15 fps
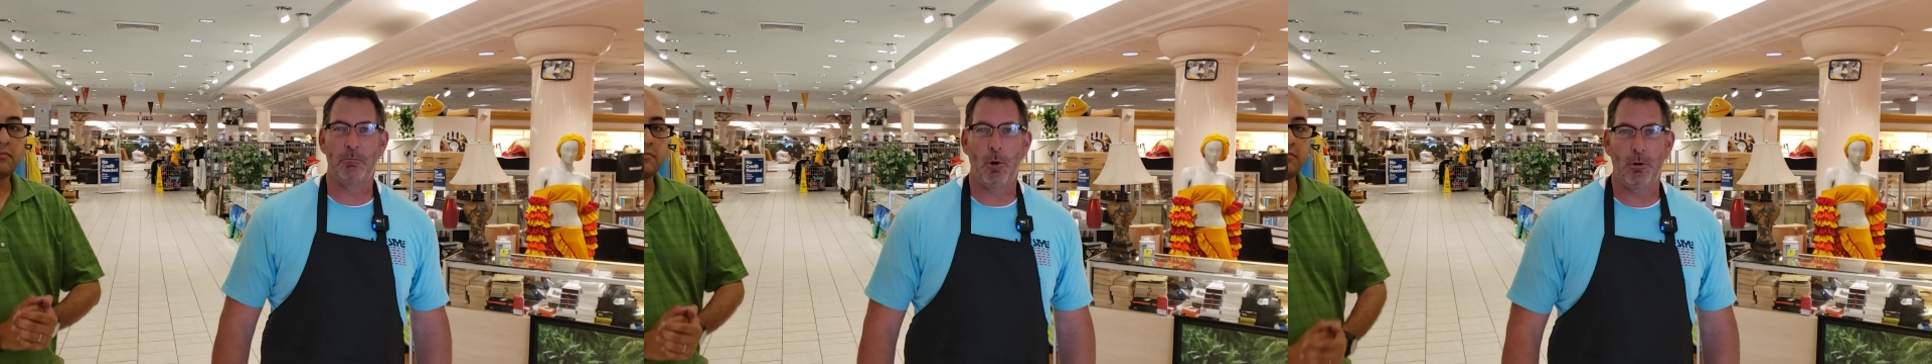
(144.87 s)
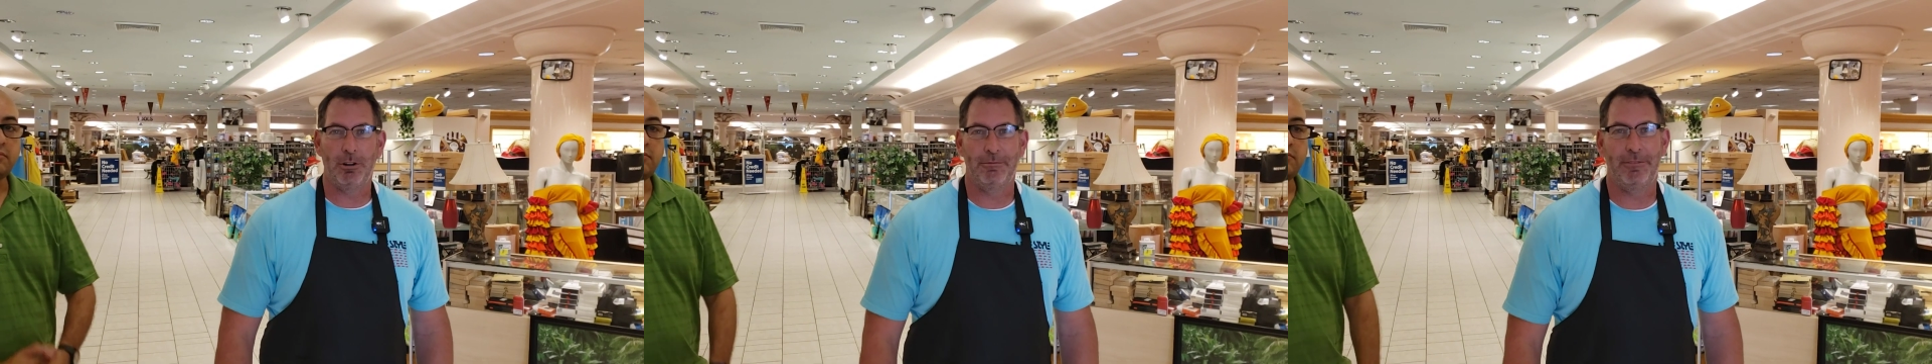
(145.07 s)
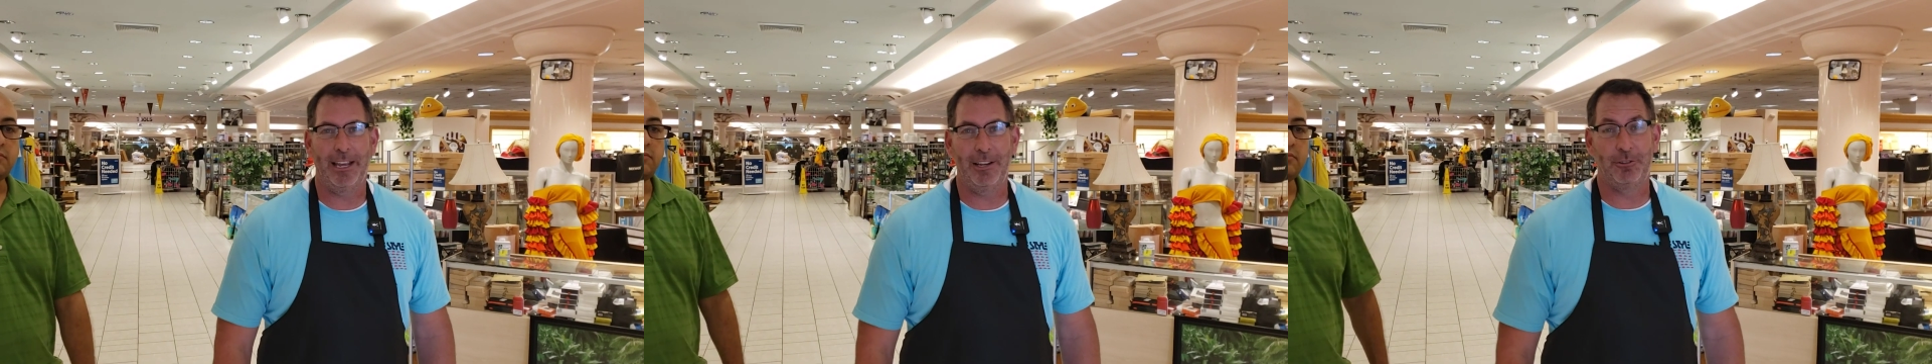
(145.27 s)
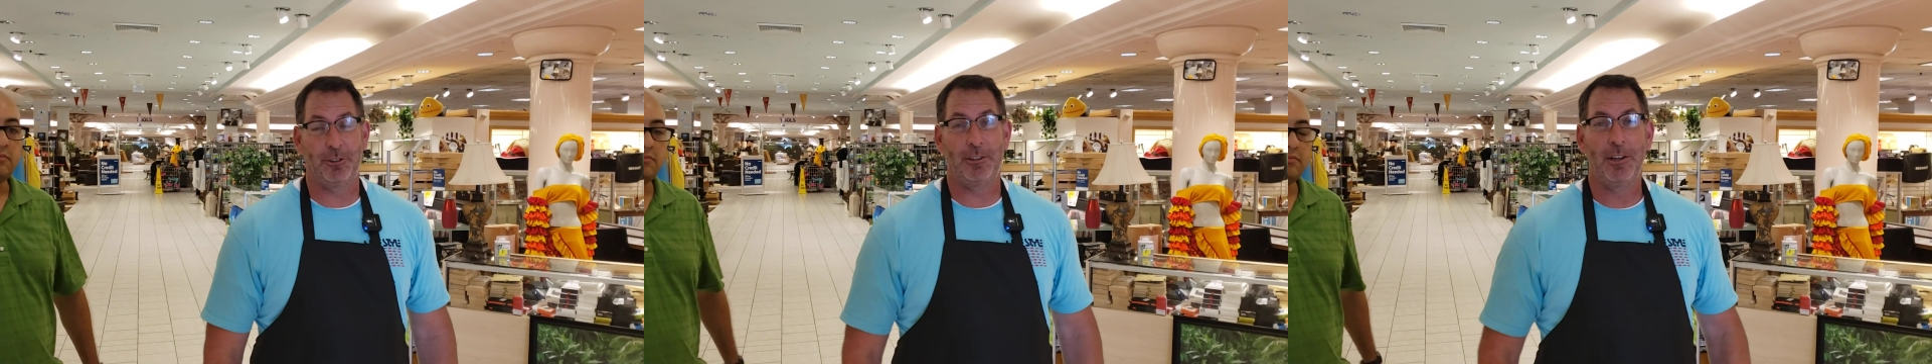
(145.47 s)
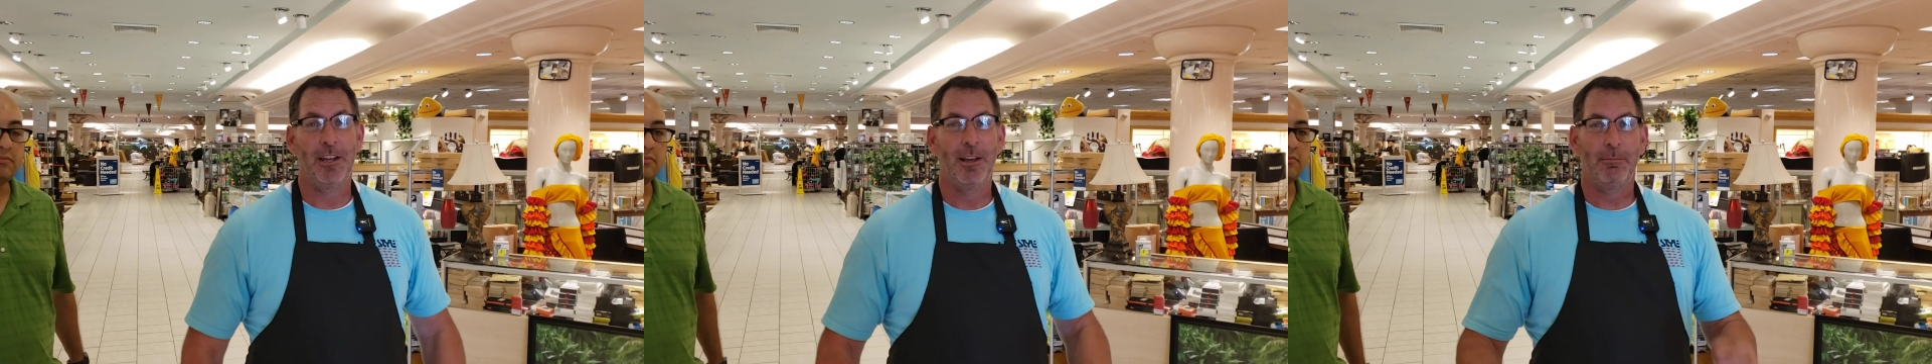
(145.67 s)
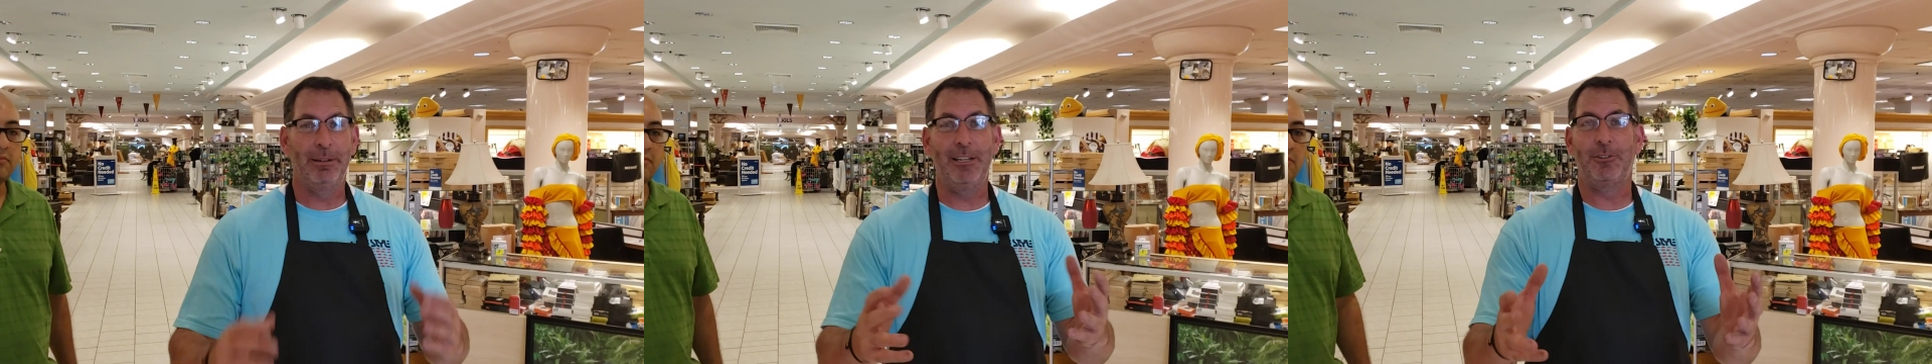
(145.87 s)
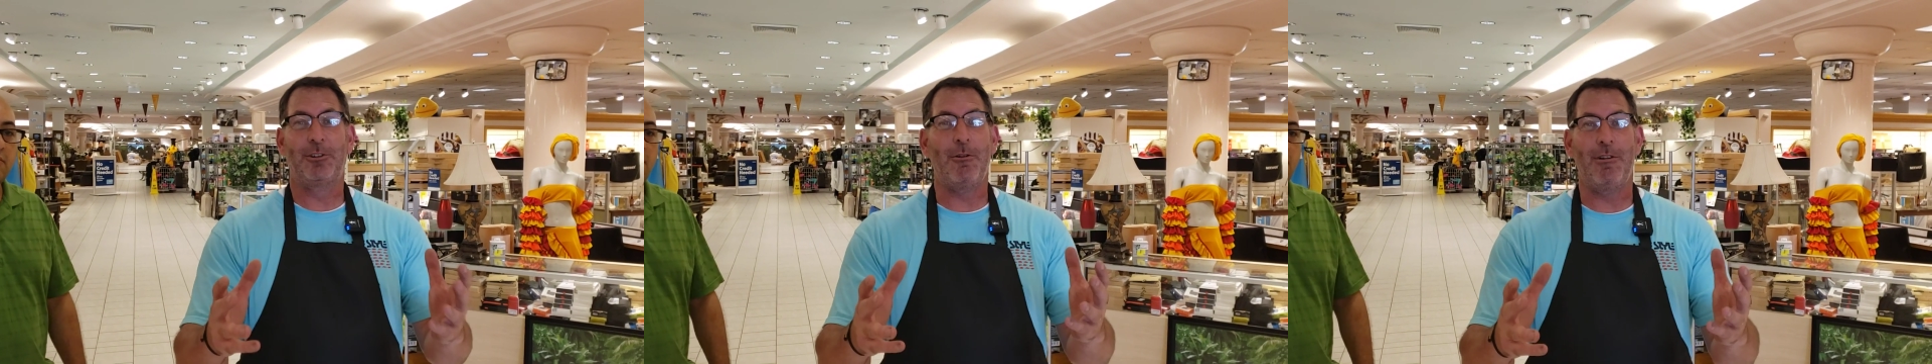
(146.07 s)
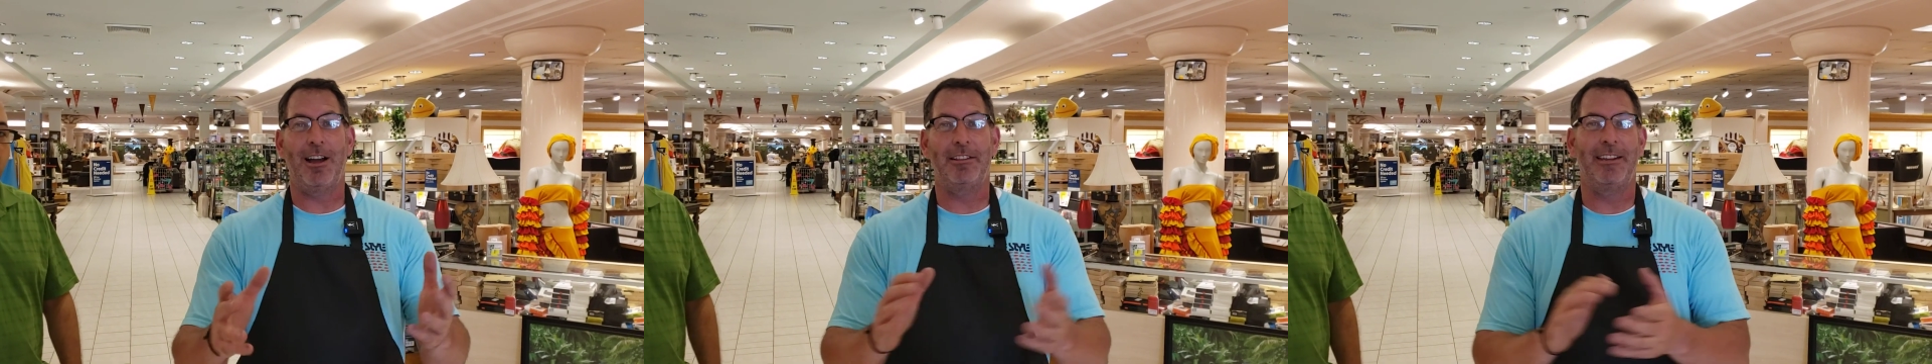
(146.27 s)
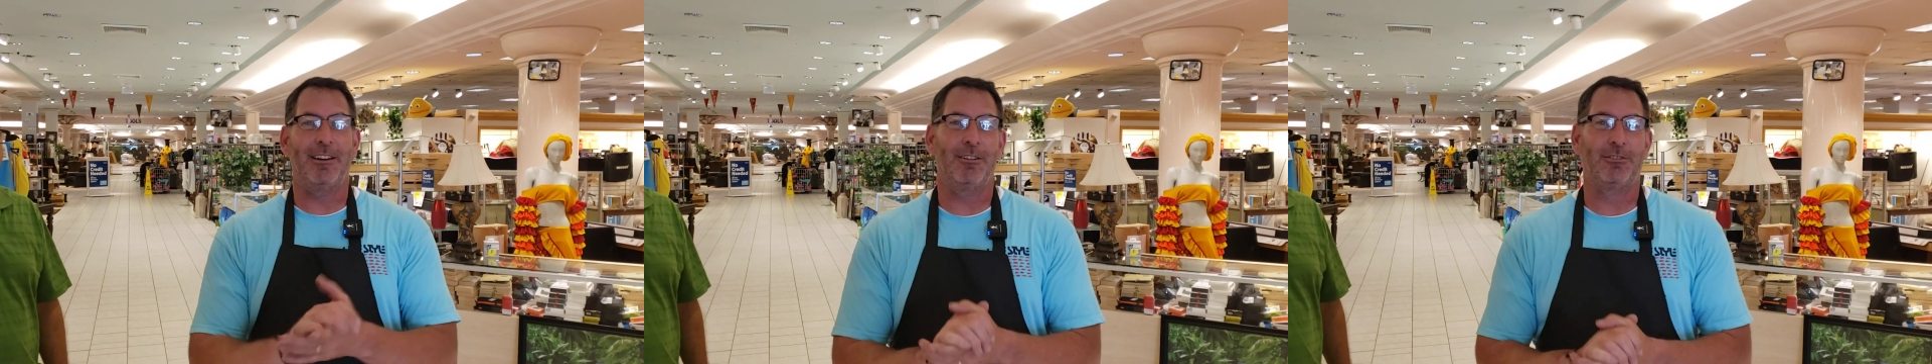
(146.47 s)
Motivation. Please go on there